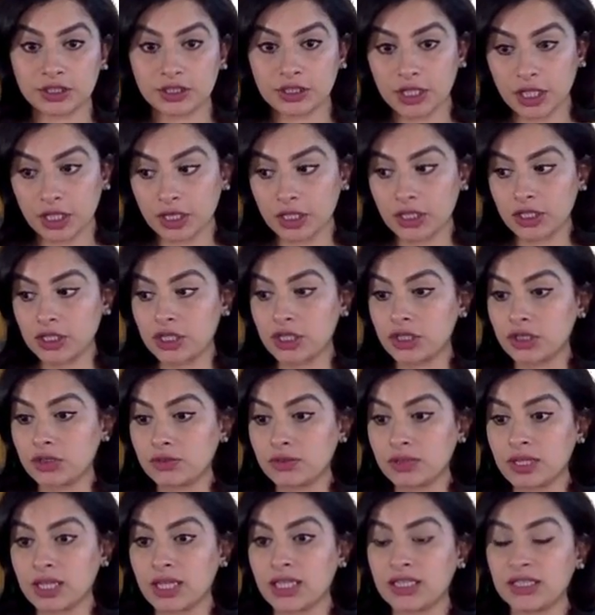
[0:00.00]
It's nothing to do
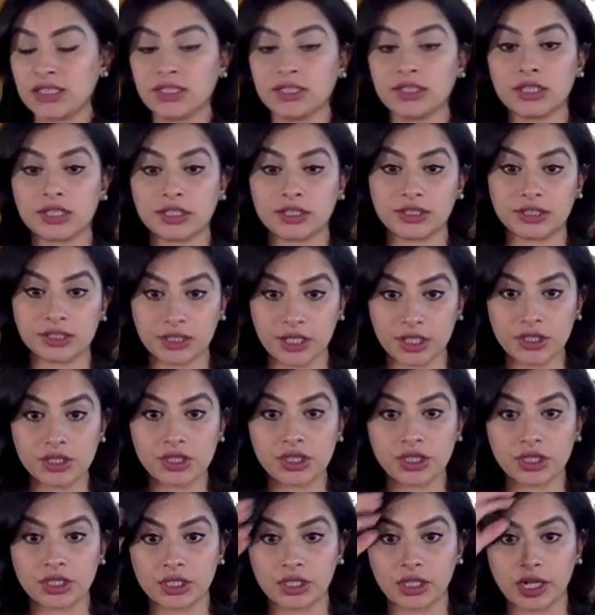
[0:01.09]
with that. This is
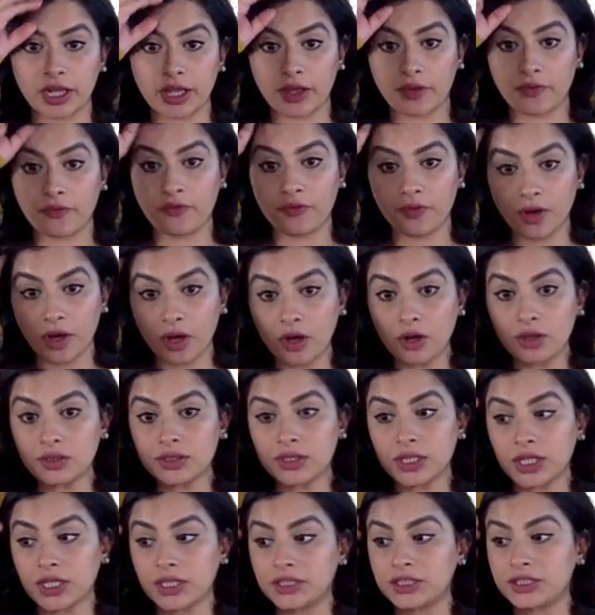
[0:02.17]
ascension. Like, Virgo's
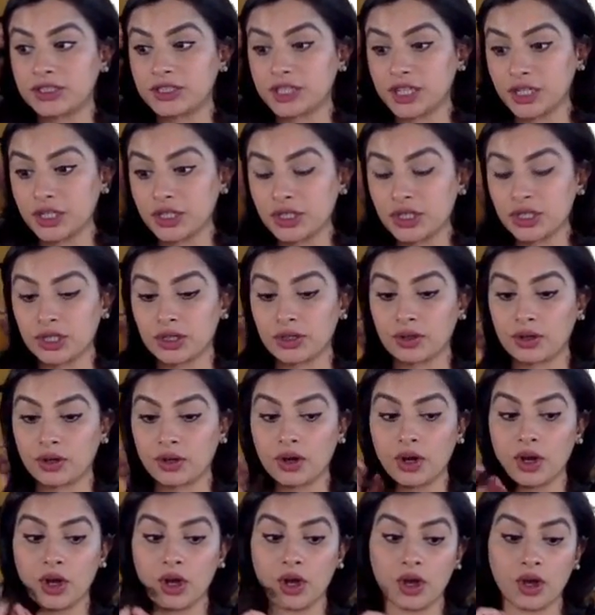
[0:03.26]
an
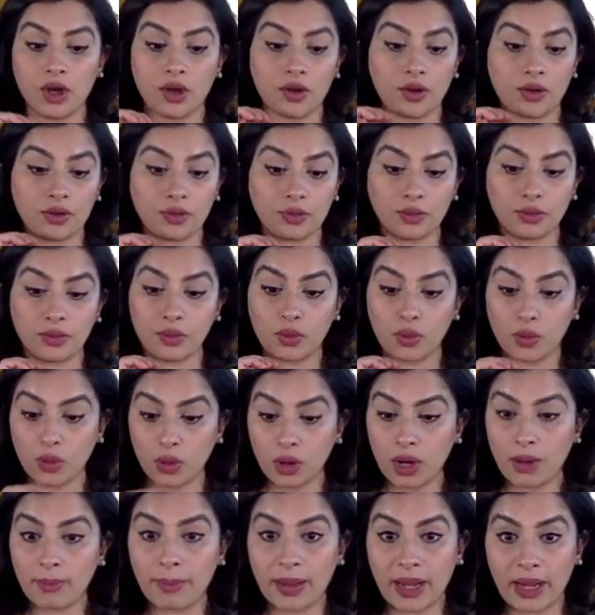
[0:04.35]
ascension.
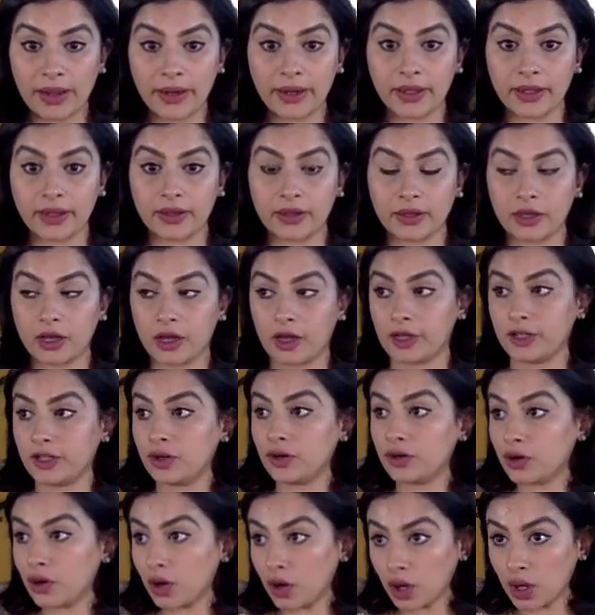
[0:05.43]
All about it. And
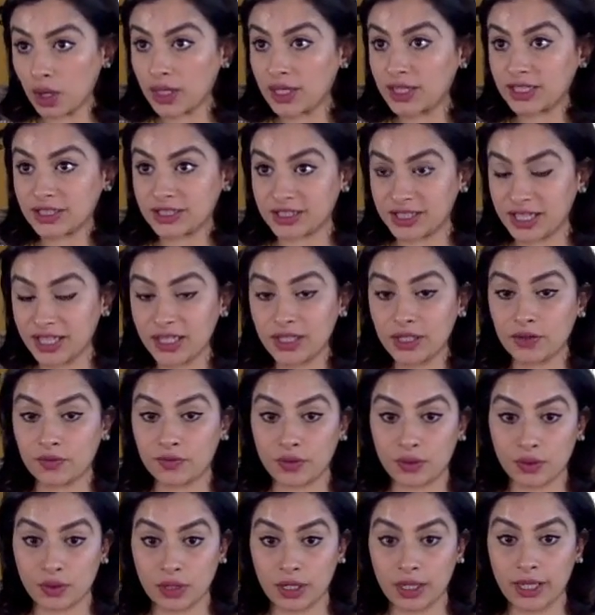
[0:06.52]
you're not going to ascend
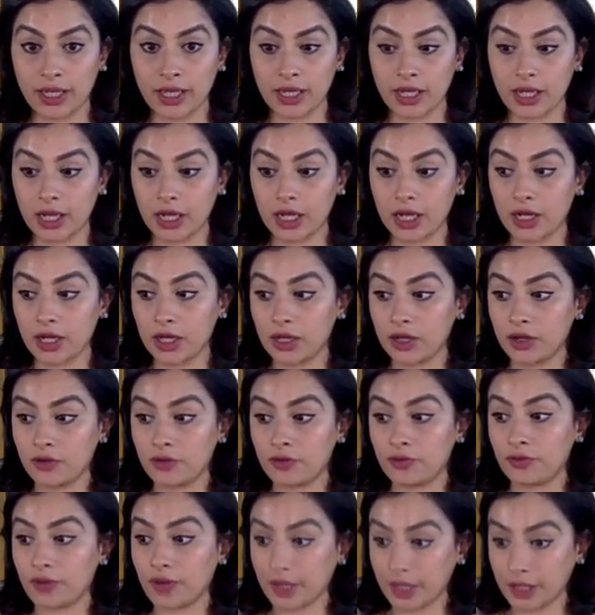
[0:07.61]
if you're, like,
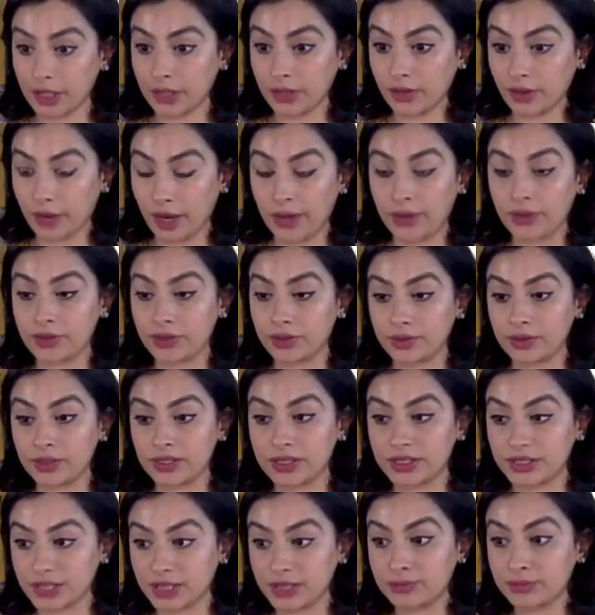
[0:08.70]
fucking around doing
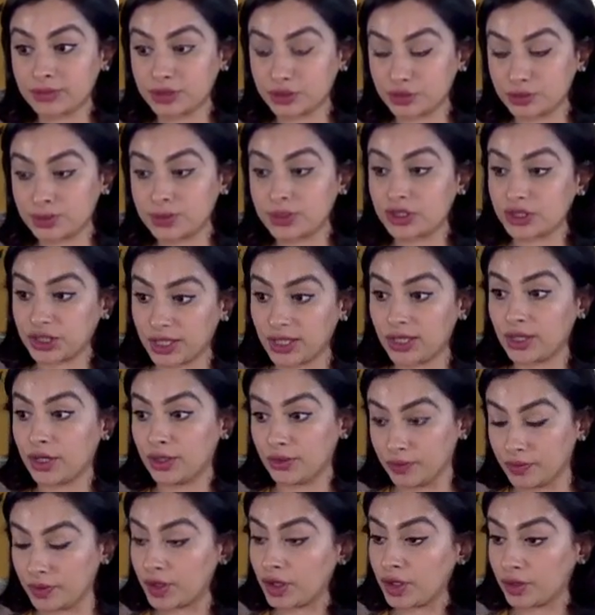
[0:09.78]
the same stupid shit
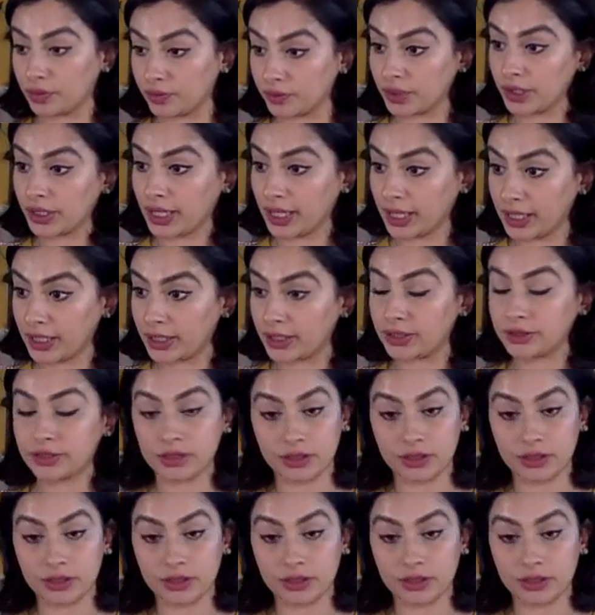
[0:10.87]
over and over again.